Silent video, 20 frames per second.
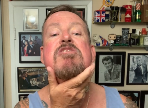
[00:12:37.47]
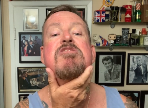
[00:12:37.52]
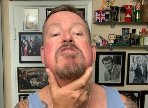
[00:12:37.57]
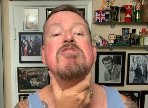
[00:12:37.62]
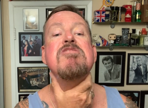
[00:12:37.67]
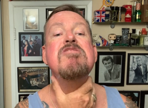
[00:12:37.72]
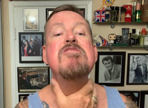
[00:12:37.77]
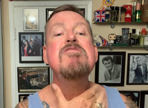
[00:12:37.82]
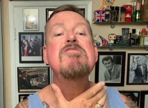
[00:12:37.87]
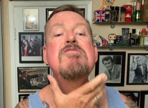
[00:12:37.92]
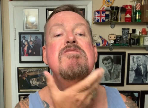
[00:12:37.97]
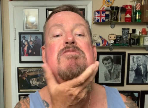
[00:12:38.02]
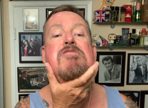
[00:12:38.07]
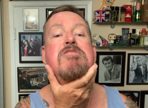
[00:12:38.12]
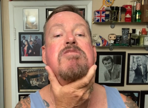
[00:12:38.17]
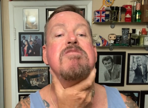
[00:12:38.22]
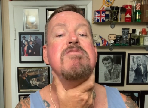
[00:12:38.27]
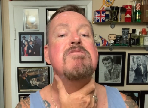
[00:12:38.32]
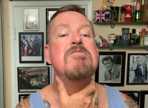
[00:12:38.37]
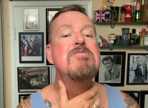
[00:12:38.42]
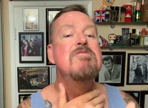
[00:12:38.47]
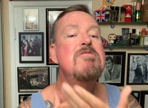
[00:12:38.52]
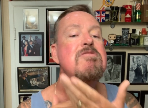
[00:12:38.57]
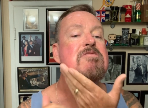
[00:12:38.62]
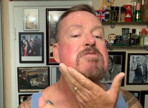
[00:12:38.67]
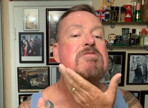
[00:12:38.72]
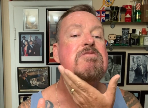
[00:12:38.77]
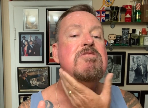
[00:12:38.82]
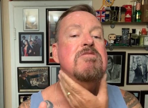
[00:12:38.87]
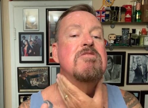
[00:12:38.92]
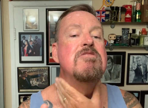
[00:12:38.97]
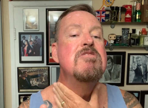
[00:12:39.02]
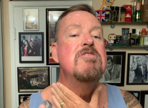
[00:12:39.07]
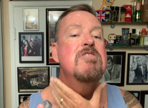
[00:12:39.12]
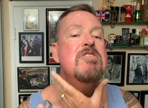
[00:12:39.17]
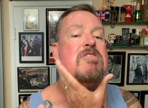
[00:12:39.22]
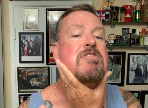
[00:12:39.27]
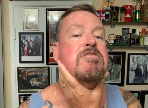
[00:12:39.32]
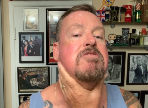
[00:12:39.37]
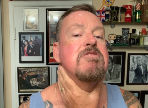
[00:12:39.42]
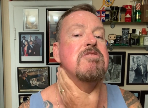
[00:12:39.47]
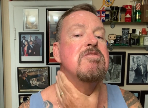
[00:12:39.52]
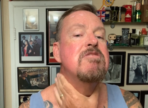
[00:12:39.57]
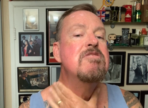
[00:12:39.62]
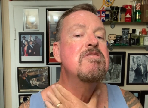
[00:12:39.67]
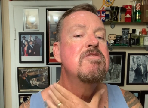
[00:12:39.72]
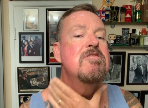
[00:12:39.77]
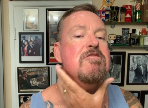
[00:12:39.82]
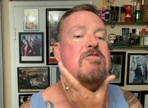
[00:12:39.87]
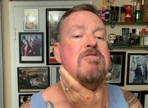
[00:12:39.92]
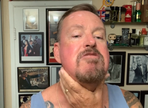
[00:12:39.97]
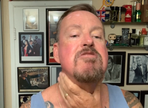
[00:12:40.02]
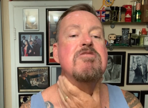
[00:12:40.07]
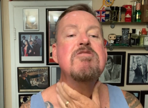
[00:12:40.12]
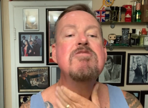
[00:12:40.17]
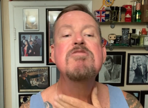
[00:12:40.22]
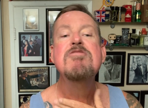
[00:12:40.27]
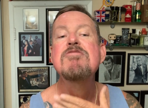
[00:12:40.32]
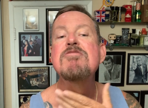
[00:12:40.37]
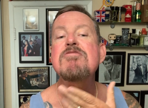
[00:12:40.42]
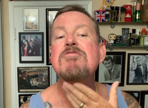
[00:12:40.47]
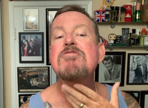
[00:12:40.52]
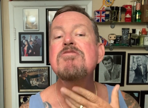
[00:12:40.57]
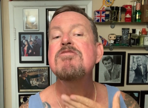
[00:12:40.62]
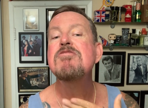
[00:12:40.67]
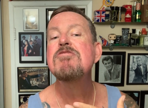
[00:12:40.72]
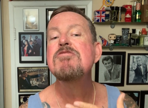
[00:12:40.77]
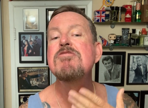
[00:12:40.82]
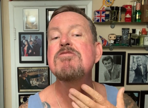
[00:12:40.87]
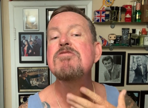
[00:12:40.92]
No one is speaking in this clip.